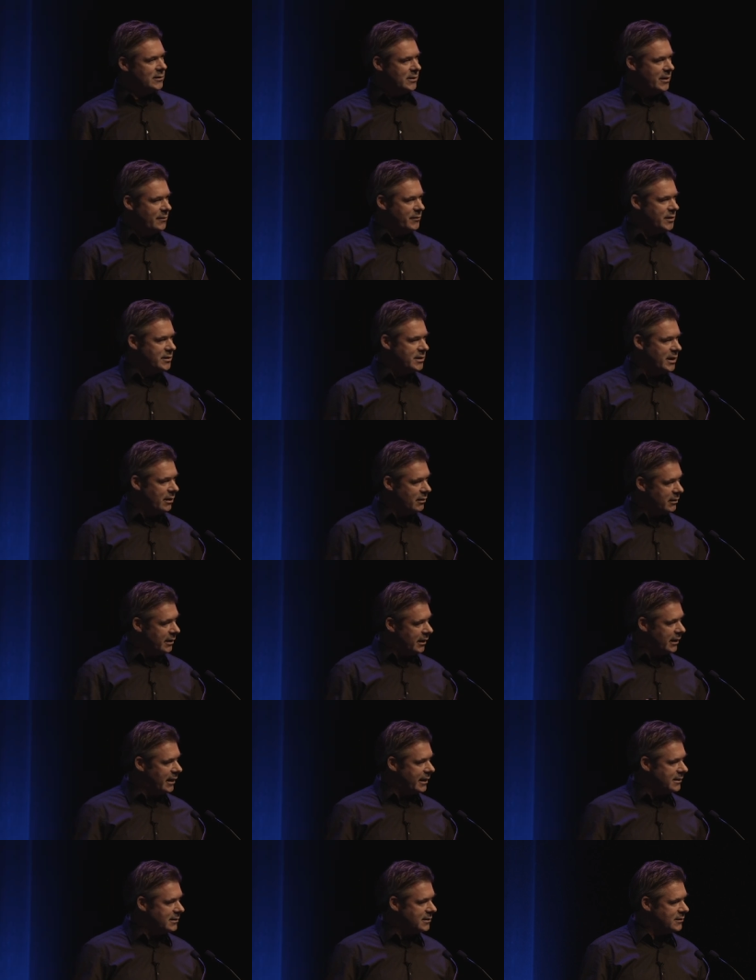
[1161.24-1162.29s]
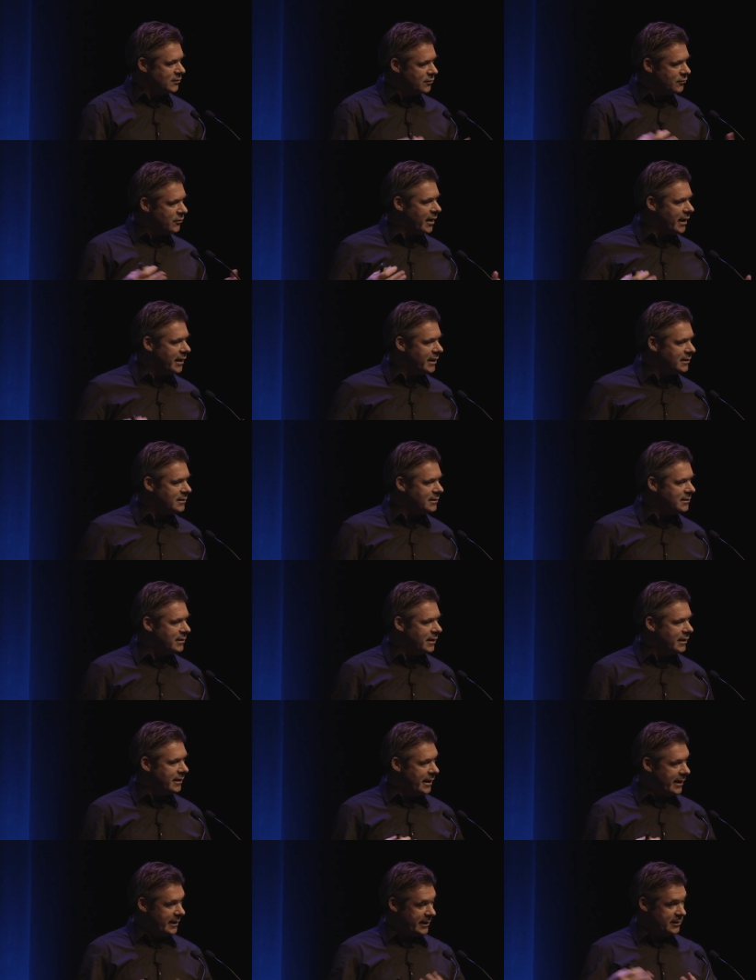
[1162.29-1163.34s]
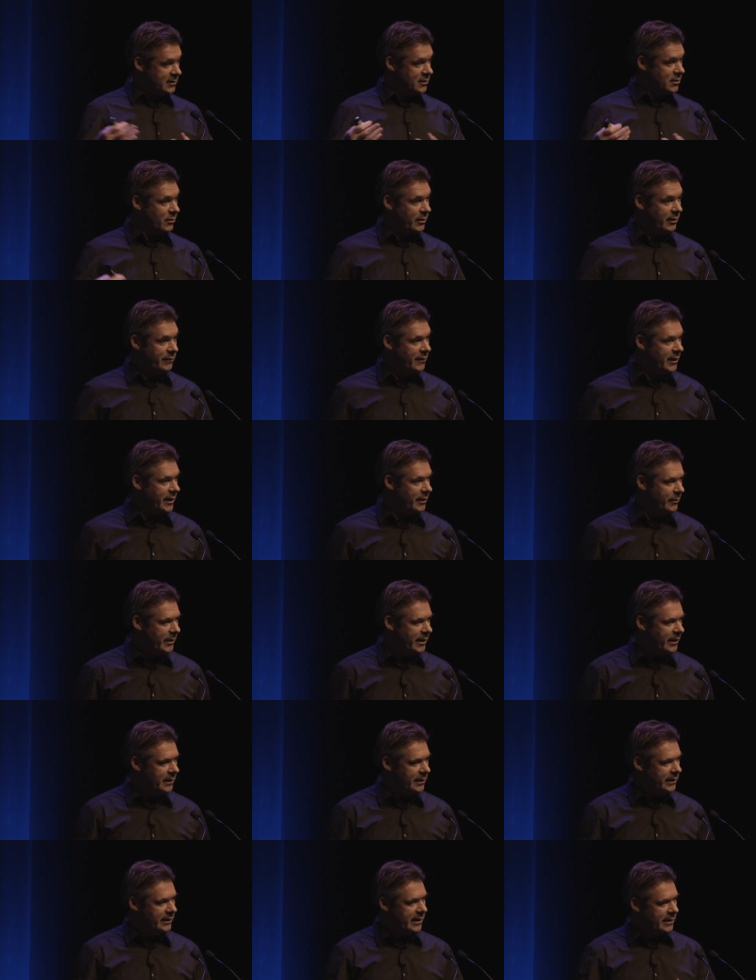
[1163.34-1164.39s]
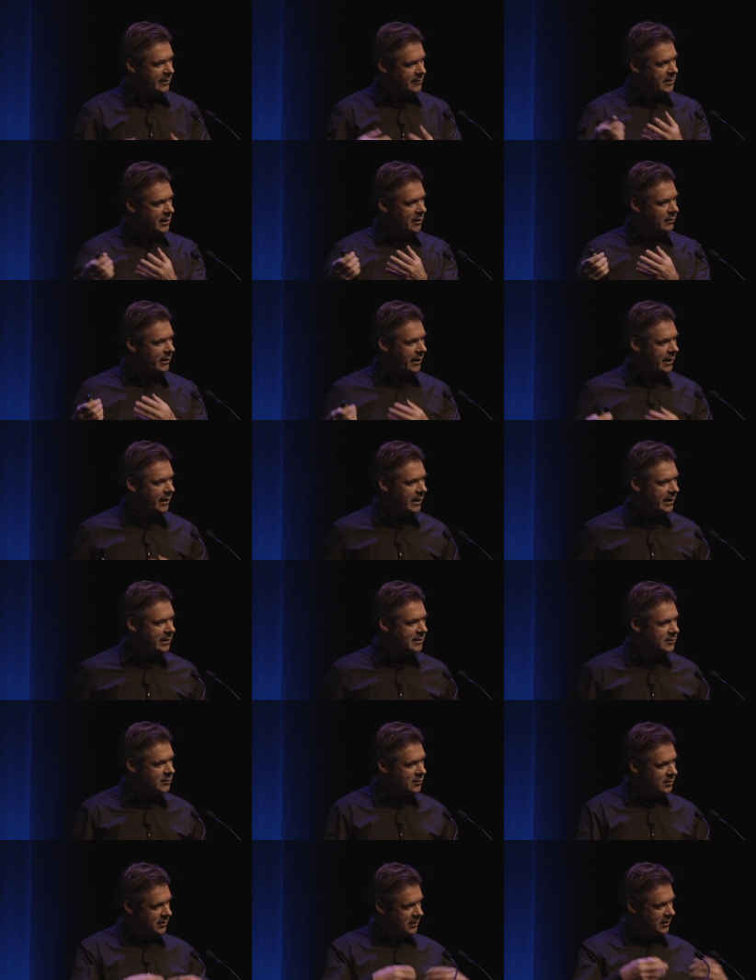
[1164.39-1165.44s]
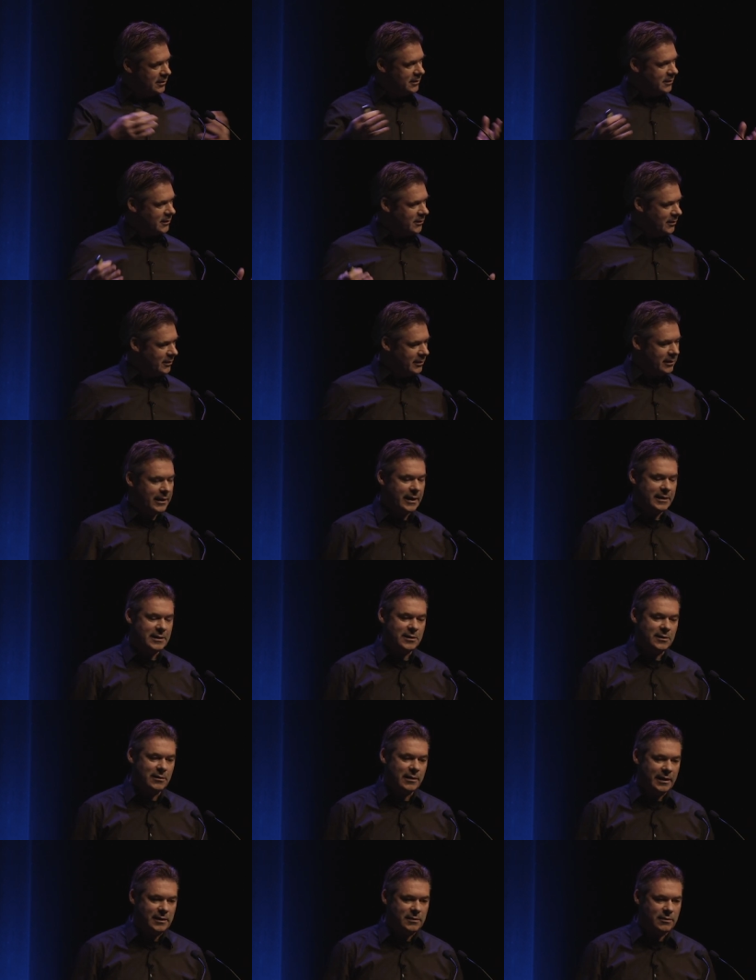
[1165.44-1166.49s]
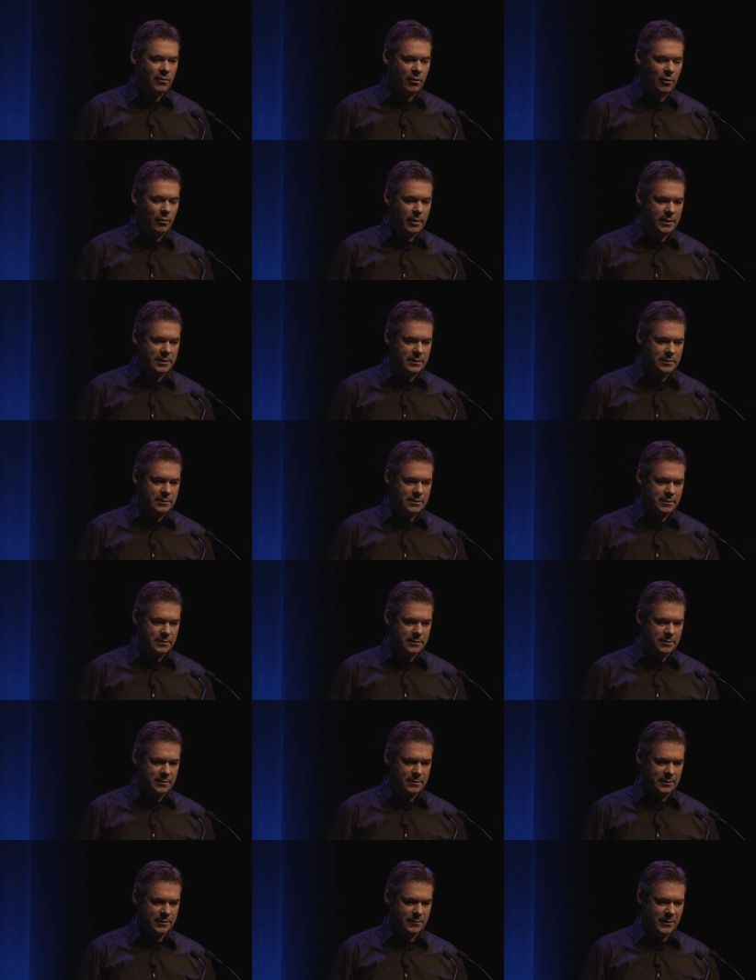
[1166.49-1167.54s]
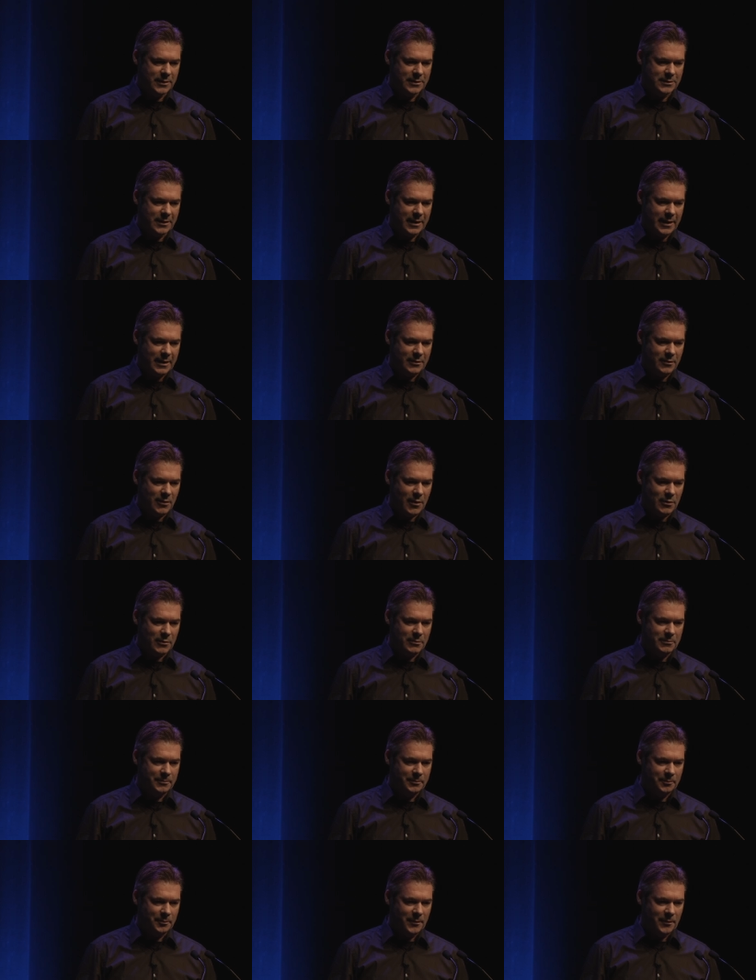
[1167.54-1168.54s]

Then we say, okay, let's try it, and then it's going very well, and then say, okay, let's let it, let grow what what can grow.